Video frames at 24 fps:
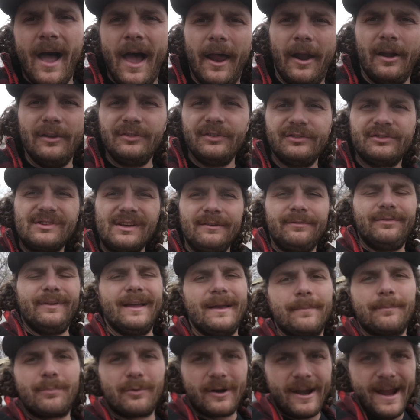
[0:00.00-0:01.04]
And also stuff
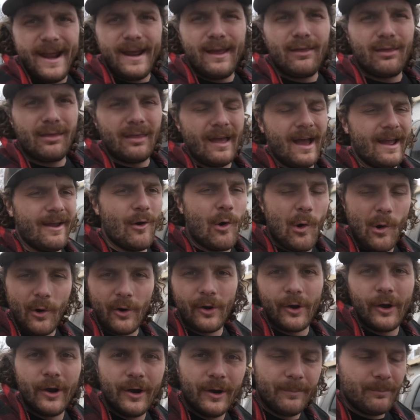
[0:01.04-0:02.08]
like brakes. I
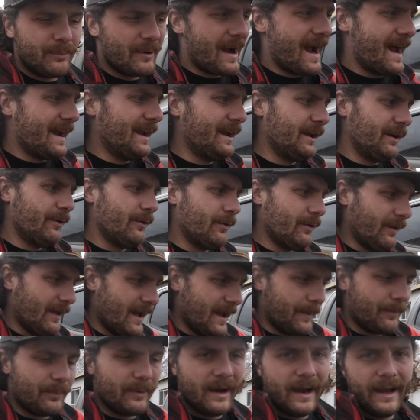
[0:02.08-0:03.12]
ordered brand new
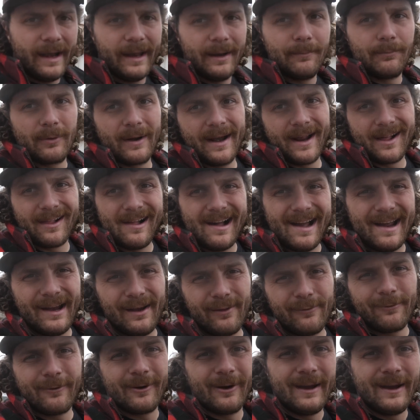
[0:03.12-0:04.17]
like braided brake lines for